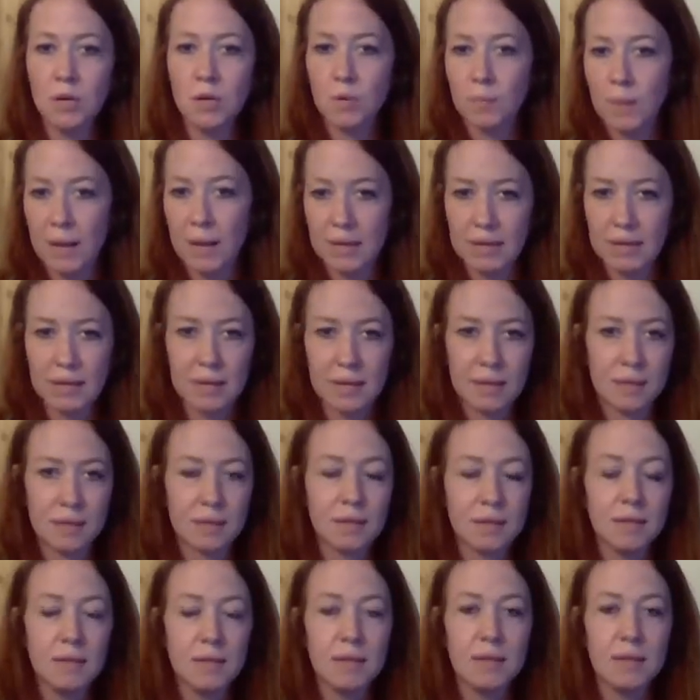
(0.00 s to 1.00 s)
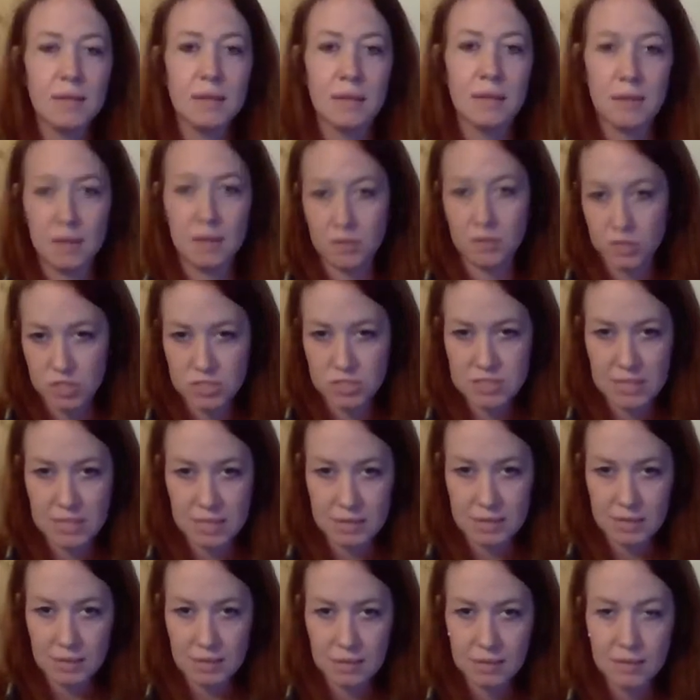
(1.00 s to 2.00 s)
writing, and
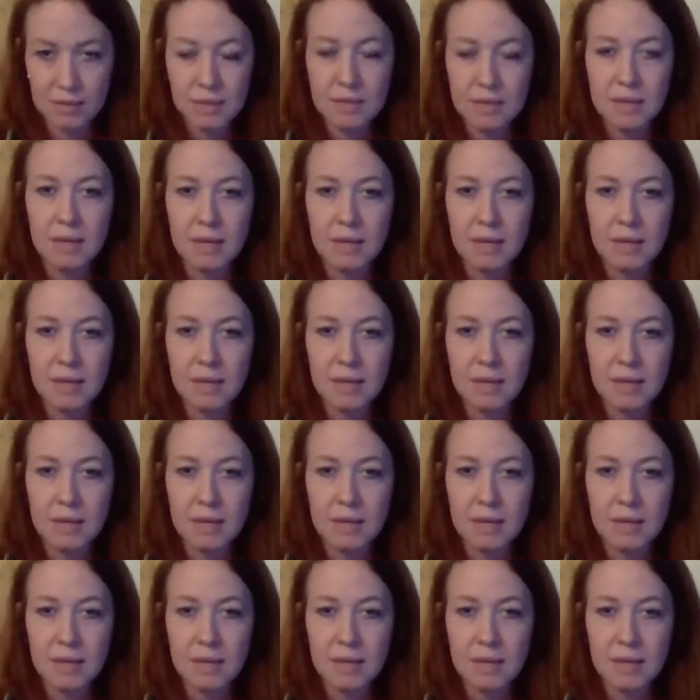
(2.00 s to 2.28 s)
understanding.